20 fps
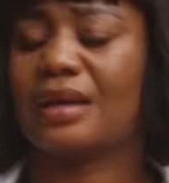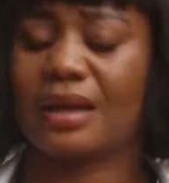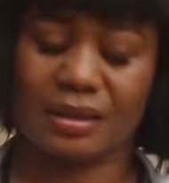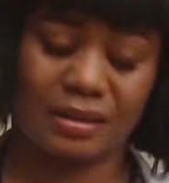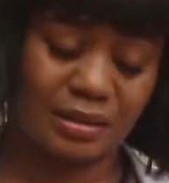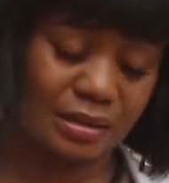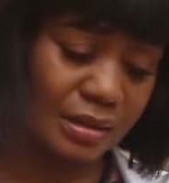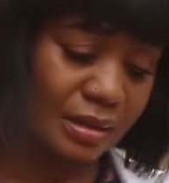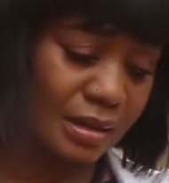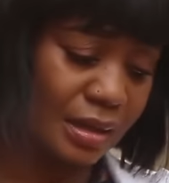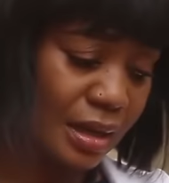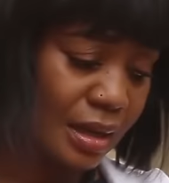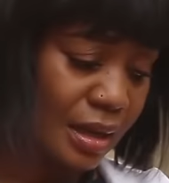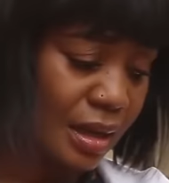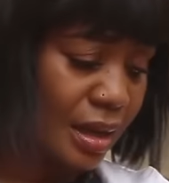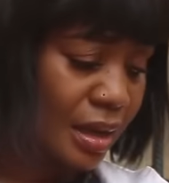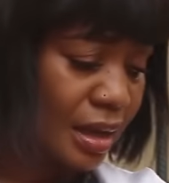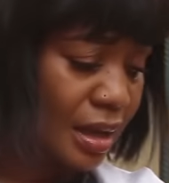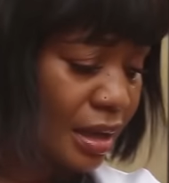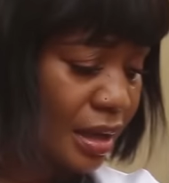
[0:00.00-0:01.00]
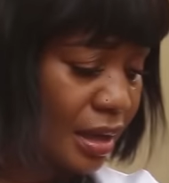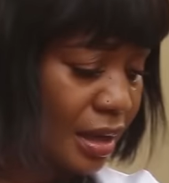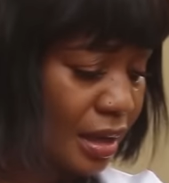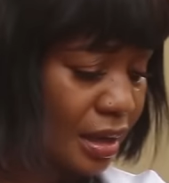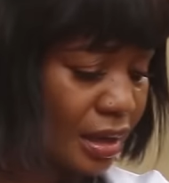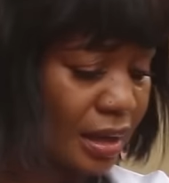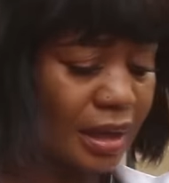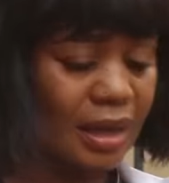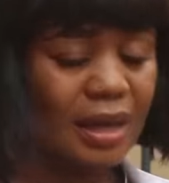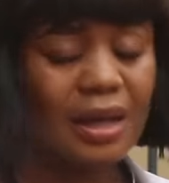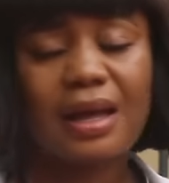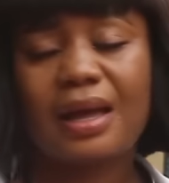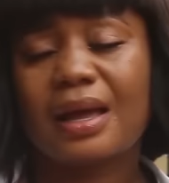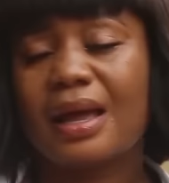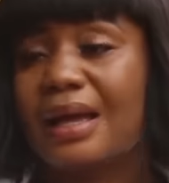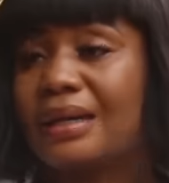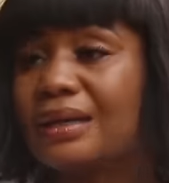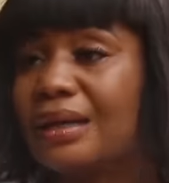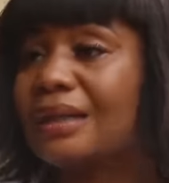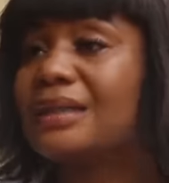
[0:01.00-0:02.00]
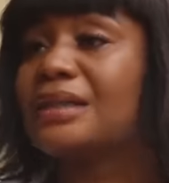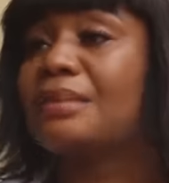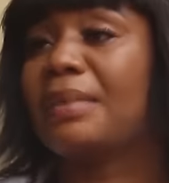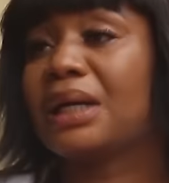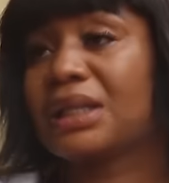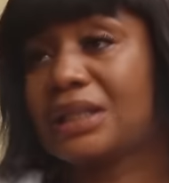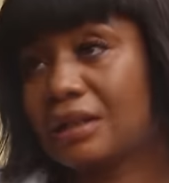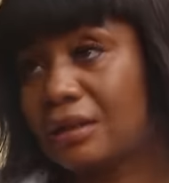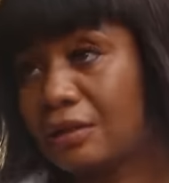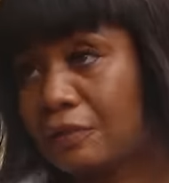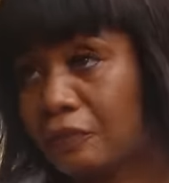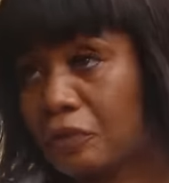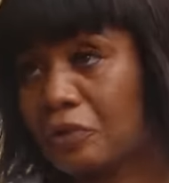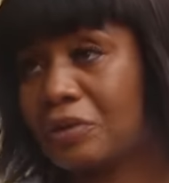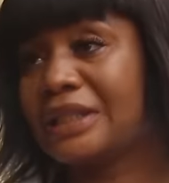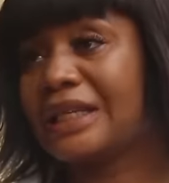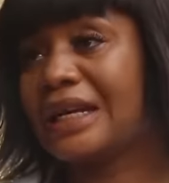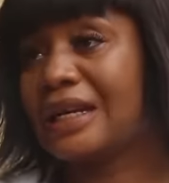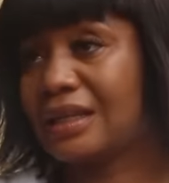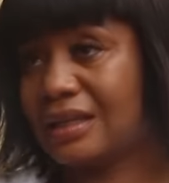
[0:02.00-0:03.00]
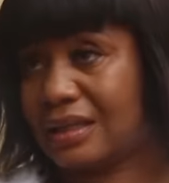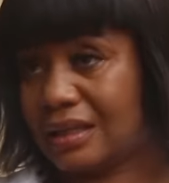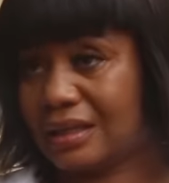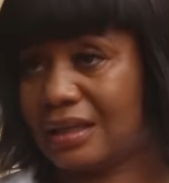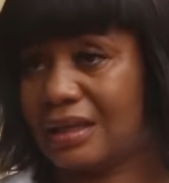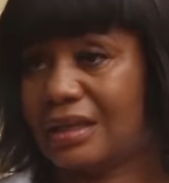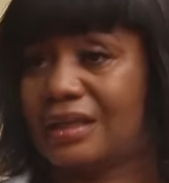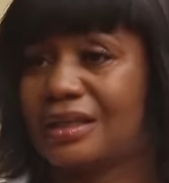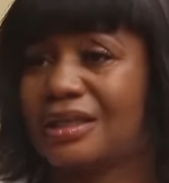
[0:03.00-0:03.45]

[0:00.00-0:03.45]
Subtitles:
Yes. And as a matter of urgency,